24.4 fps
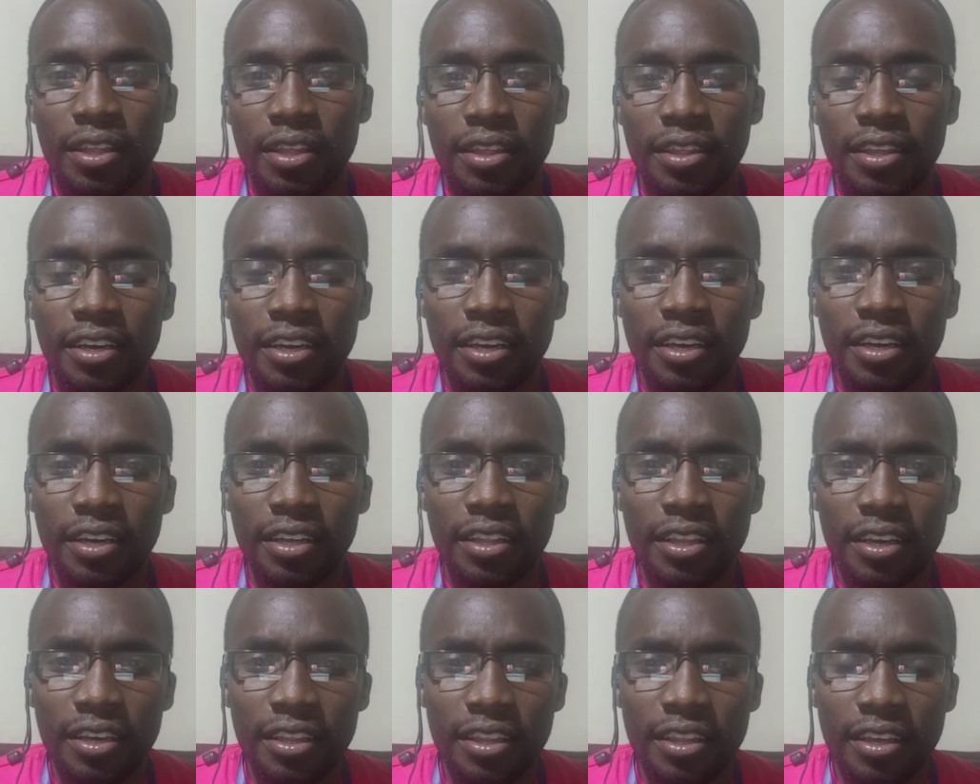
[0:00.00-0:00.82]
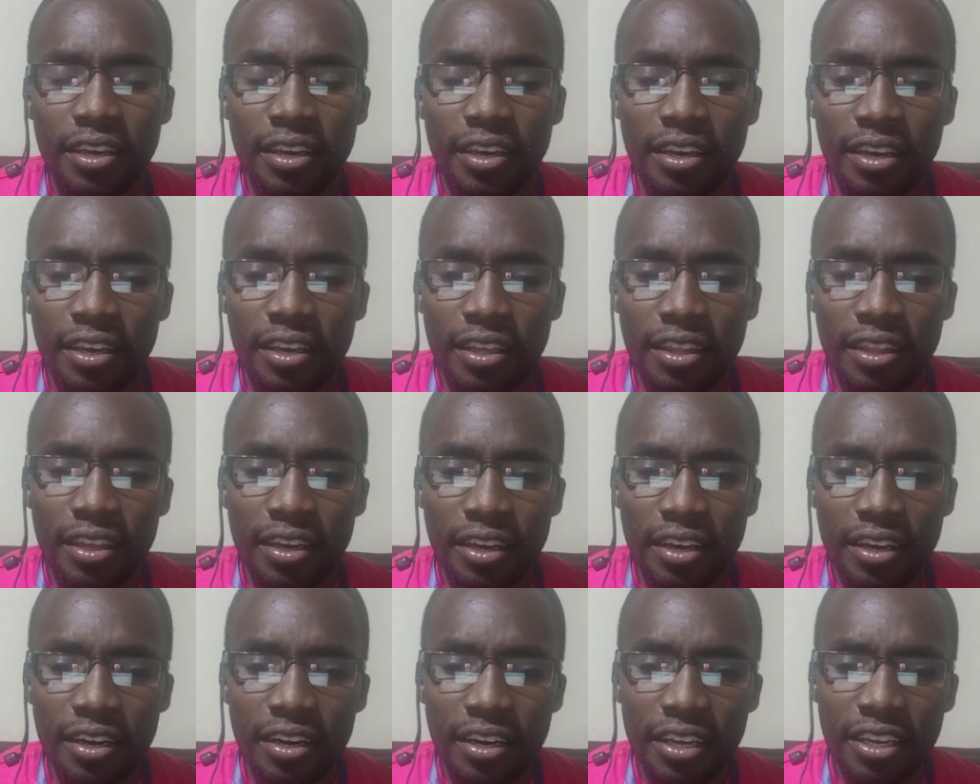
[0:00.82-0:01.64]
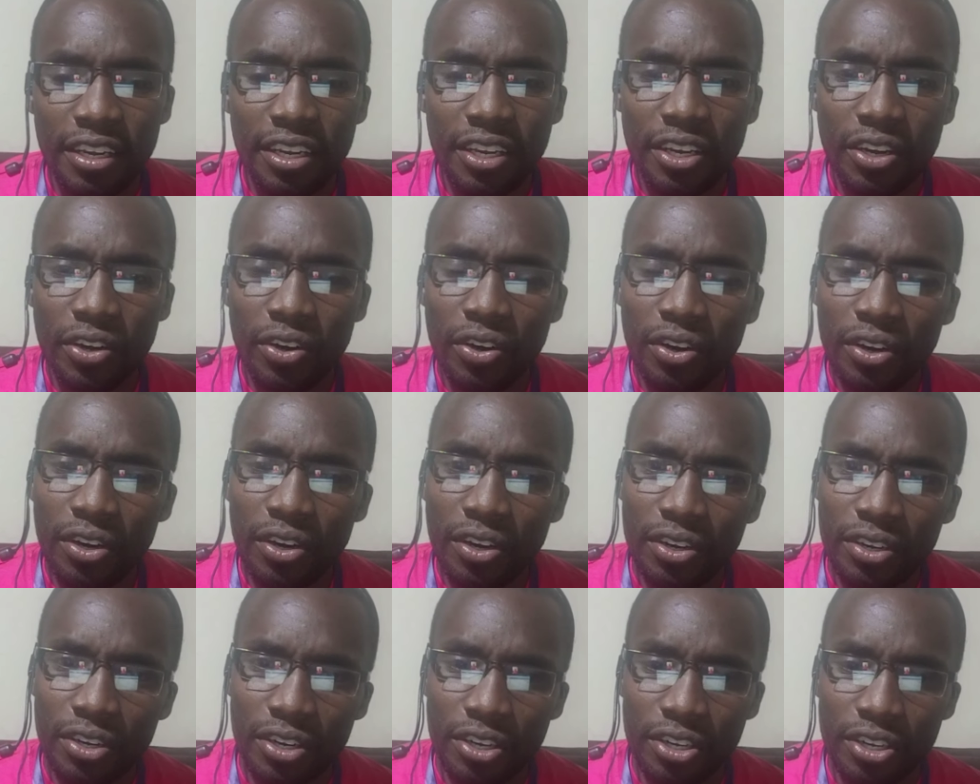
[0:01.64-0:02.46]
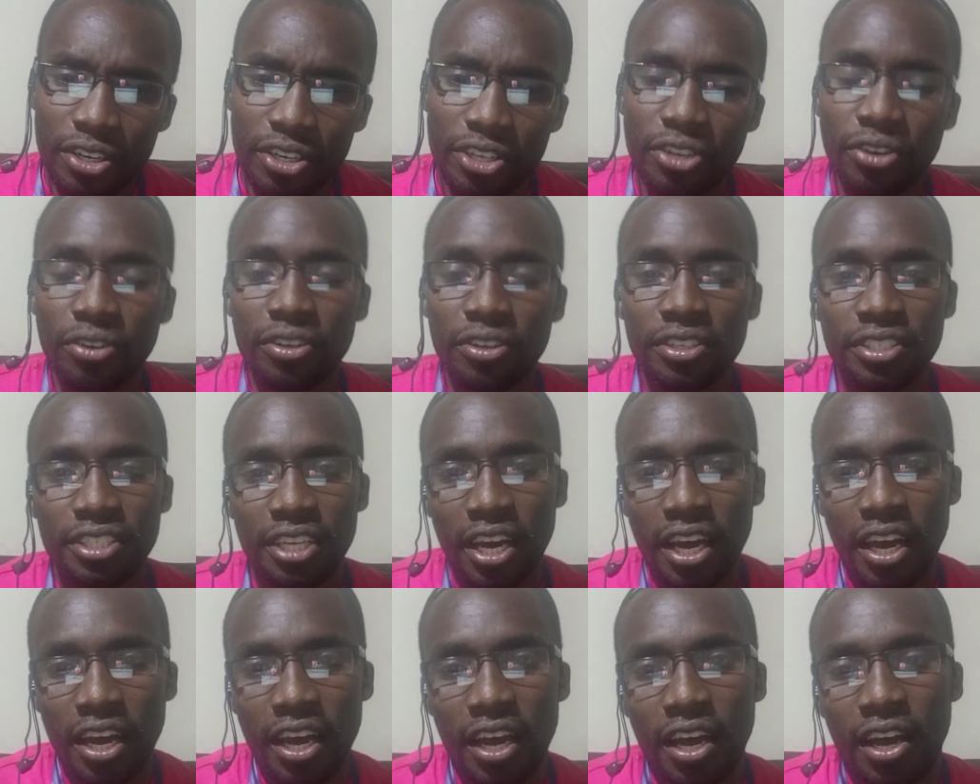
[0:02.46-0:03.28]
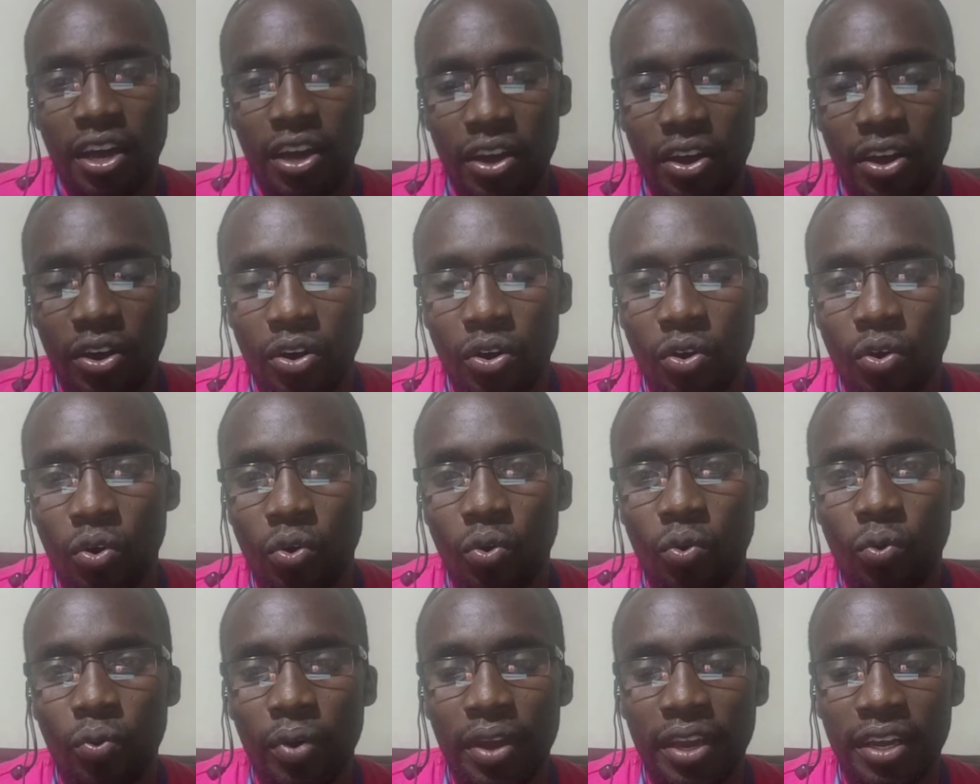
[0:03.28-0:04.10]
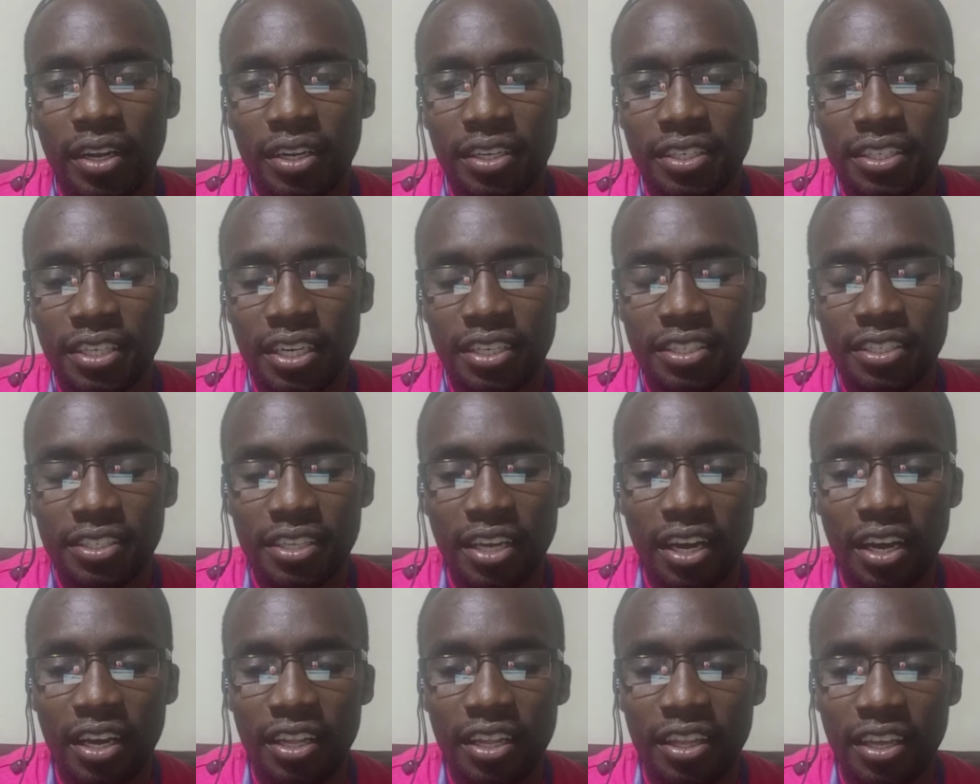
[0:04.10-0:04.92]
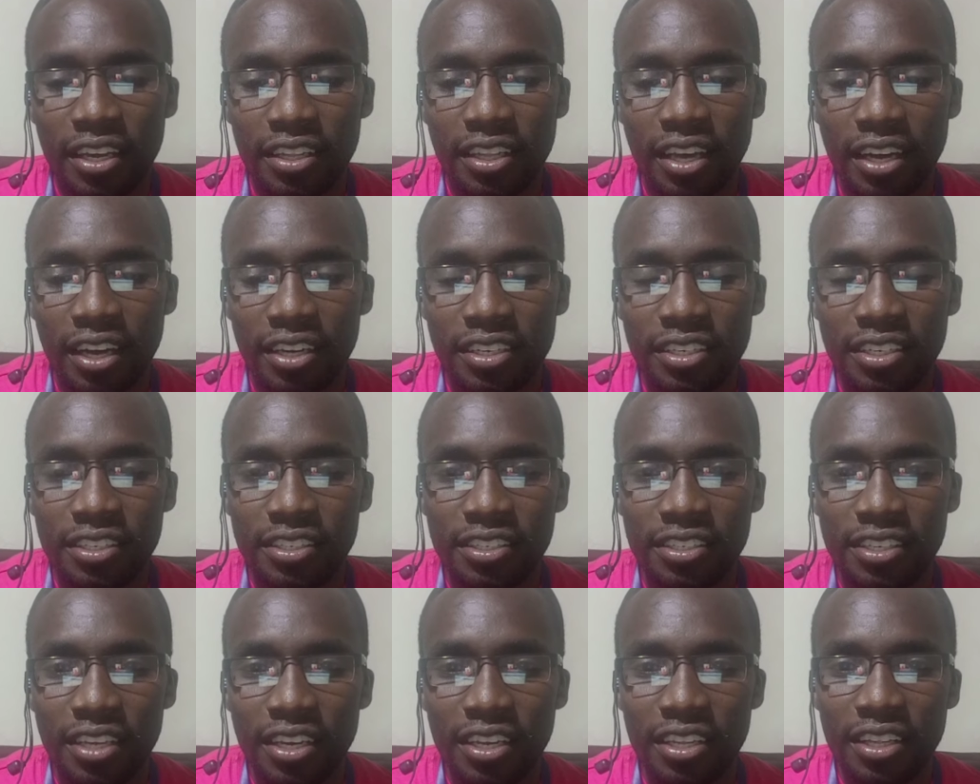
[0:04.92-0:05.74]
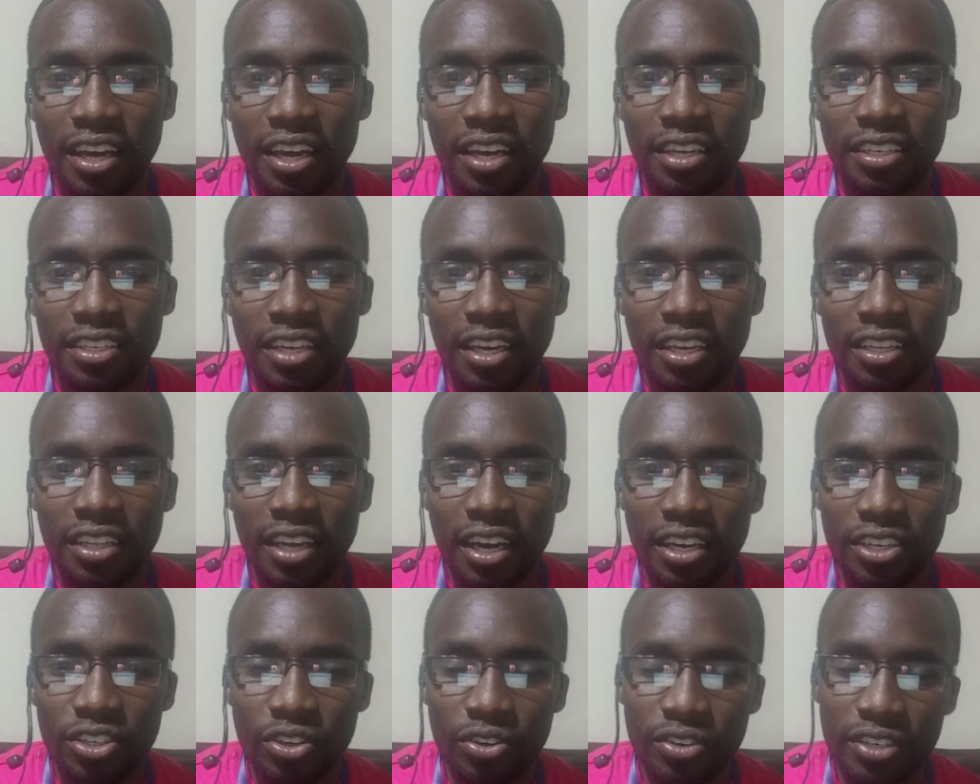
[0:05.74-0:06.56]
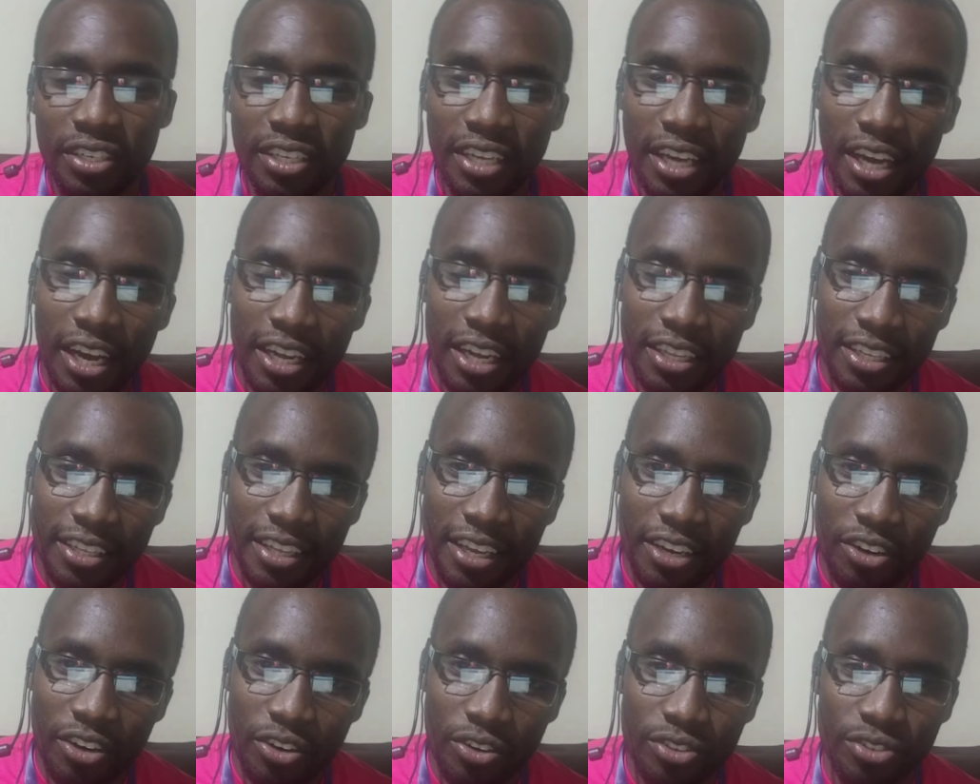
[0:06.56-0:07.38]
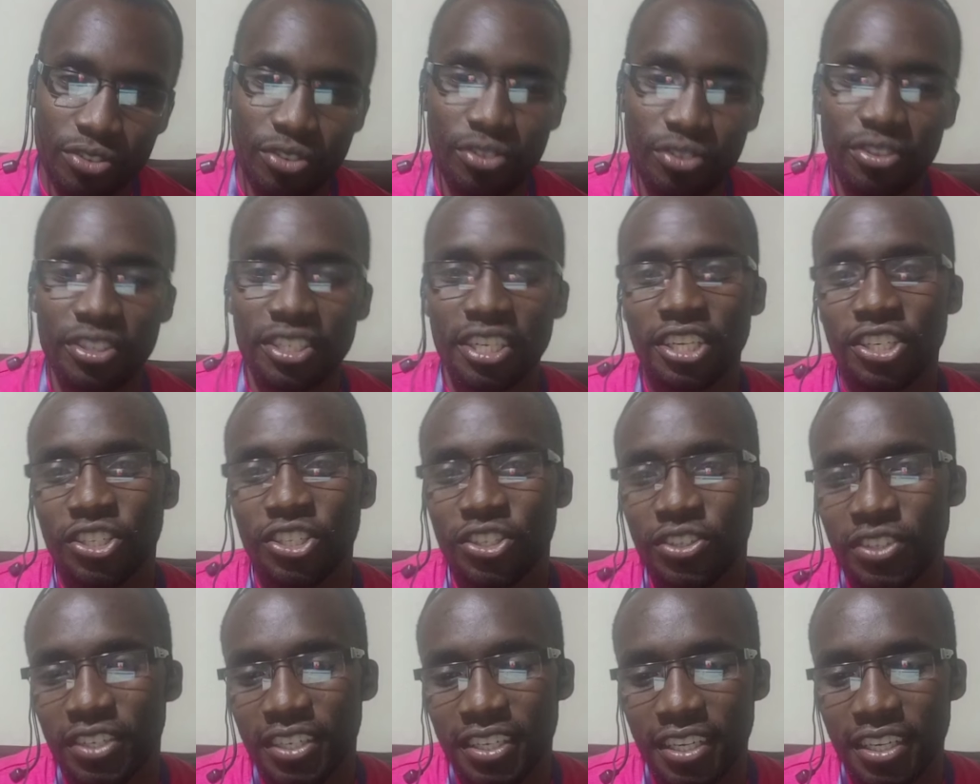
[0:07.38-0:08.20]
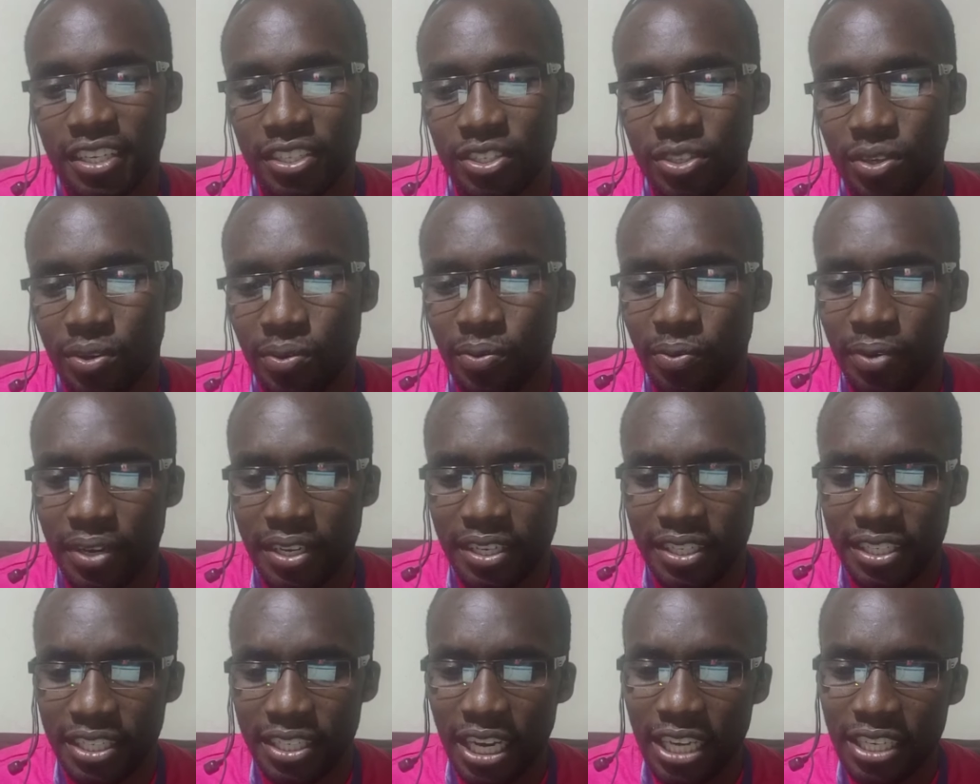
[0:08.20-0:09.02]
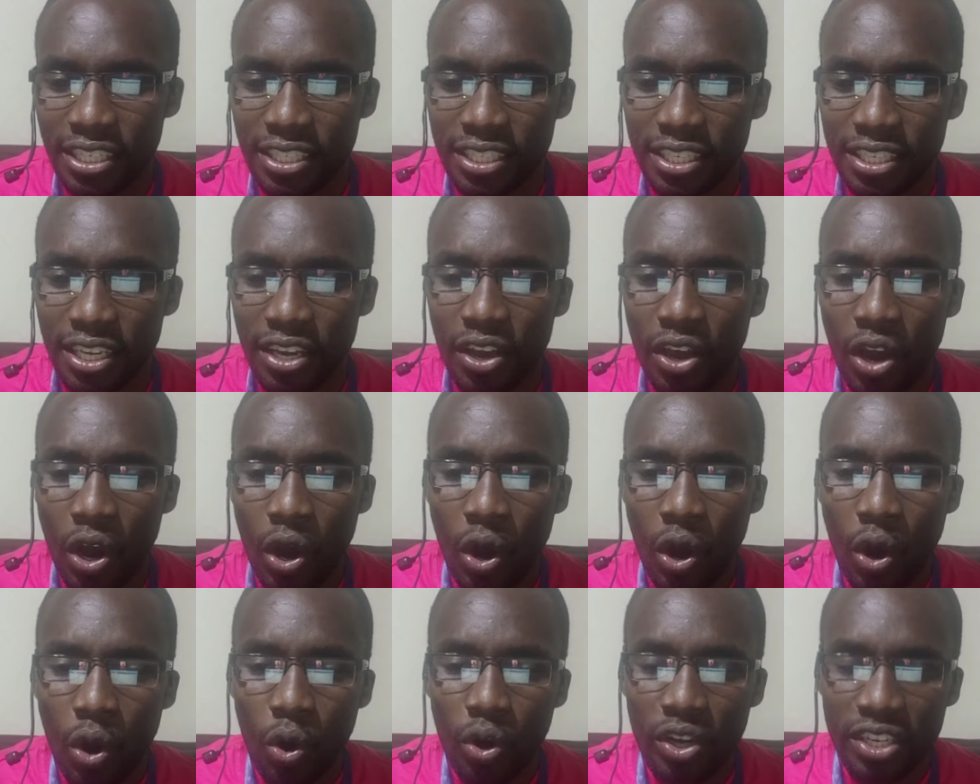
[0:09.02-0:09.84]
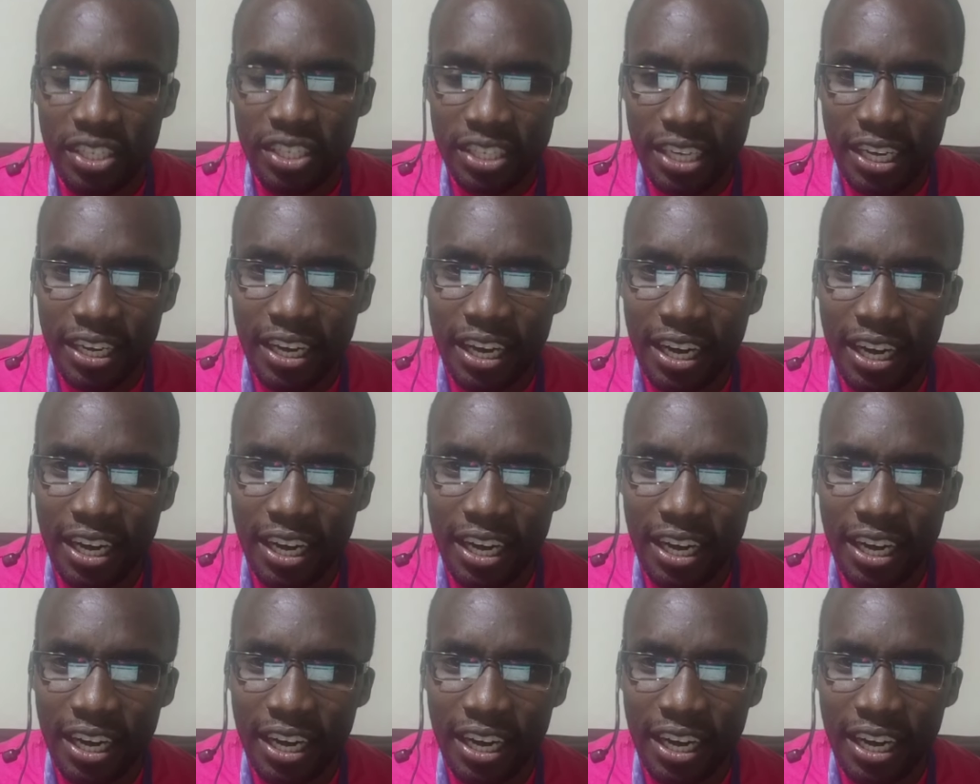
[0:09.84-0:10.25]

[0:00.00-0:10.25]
the the the, the clinical doctor will just uh, the, that is that uh, that on the at the consultation desk will just take